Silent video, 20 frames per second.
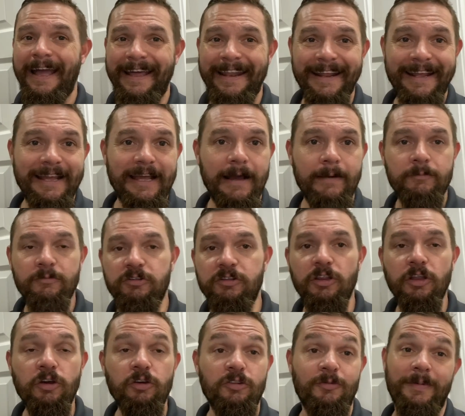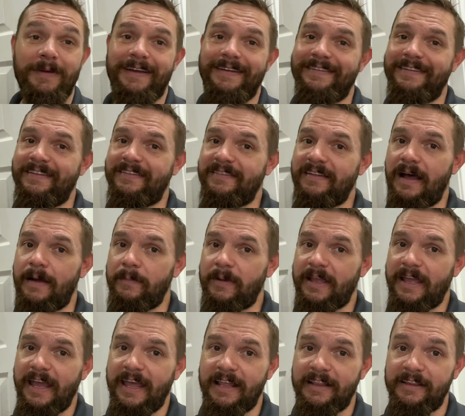and it comes loose because it's not
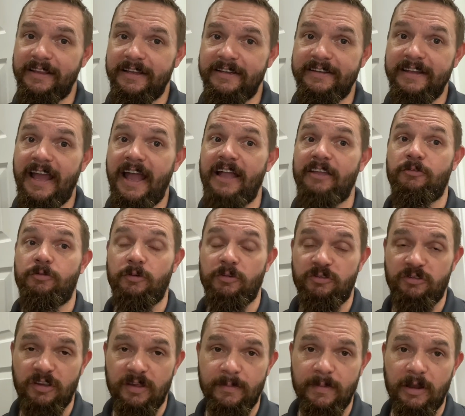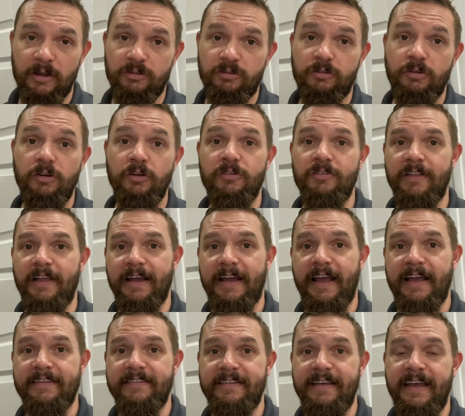mechanically attached with sheet metal screws, like
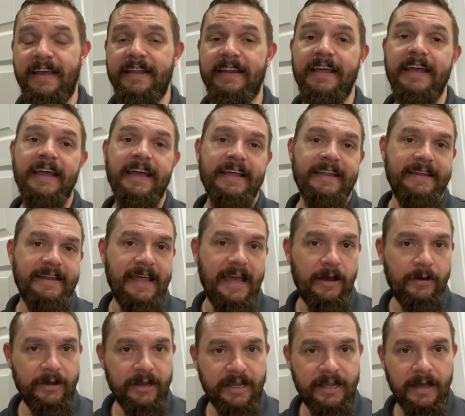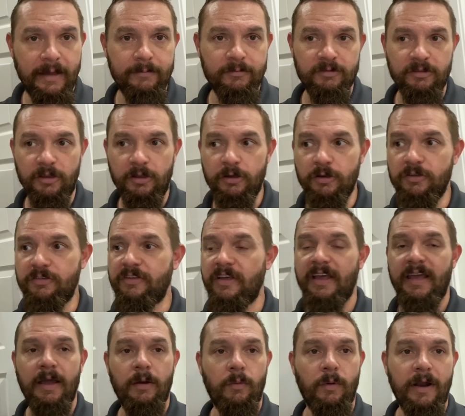I said. Now it comes loose,
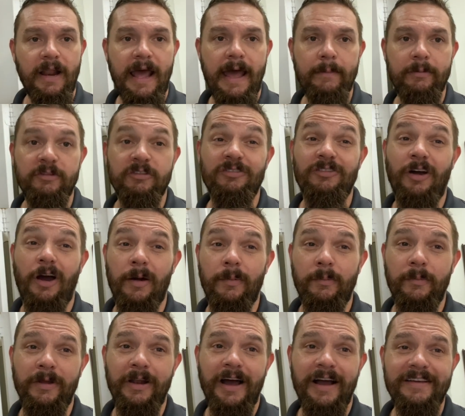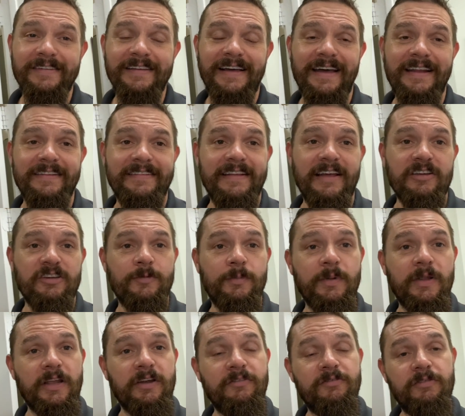and what happens? Carbon monoxide is now
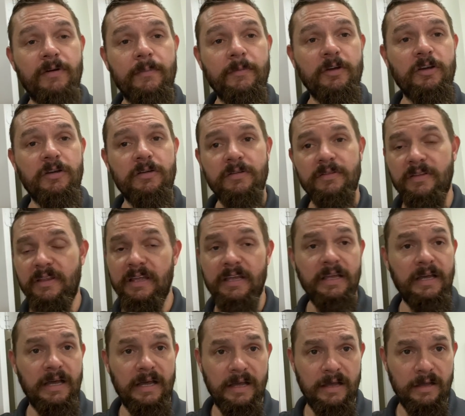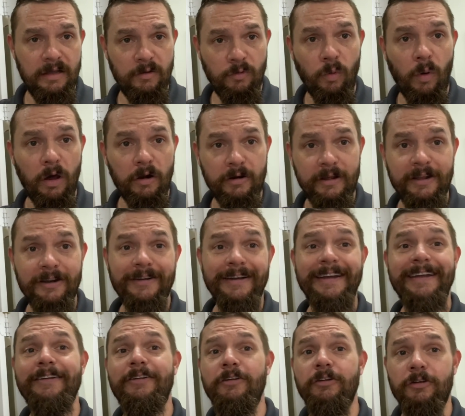spilling from the water heater
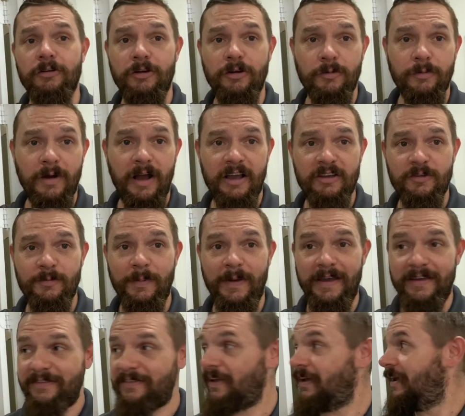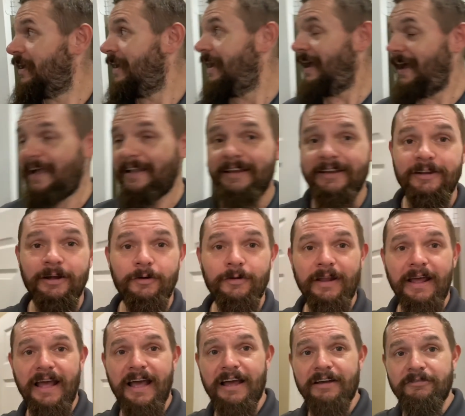into your garage space. And you don't
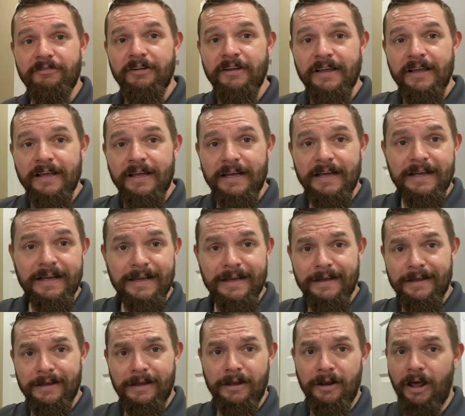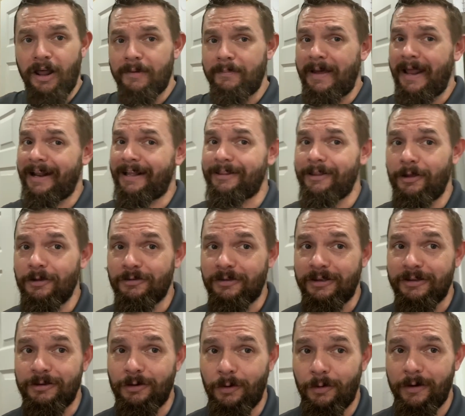have an automatic
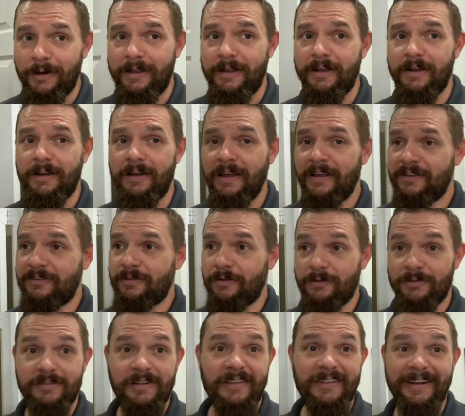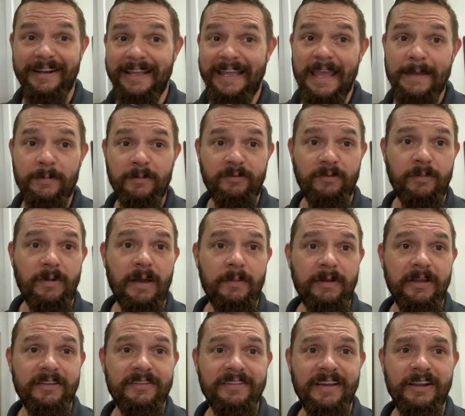closing door here, so there's nothing to keep it from
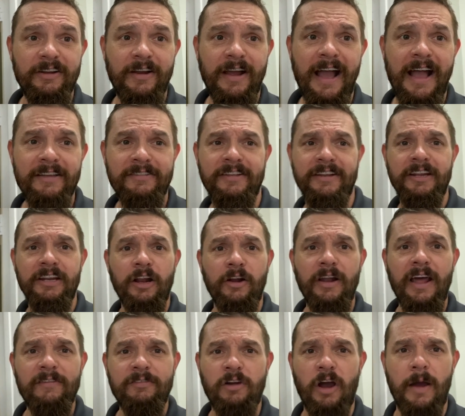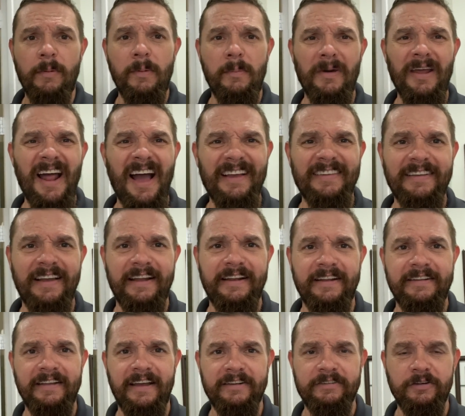coming inside your house, and you don't have carbon monoxide
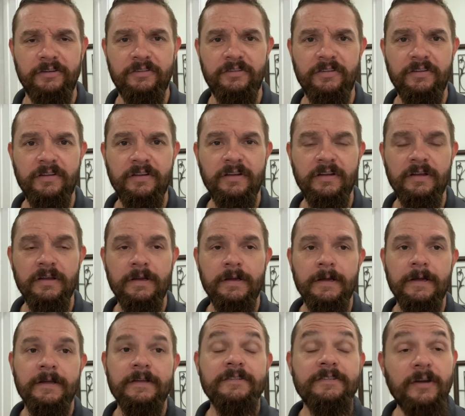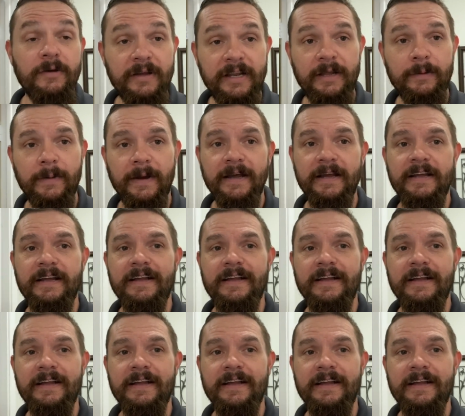detectors. So anyway,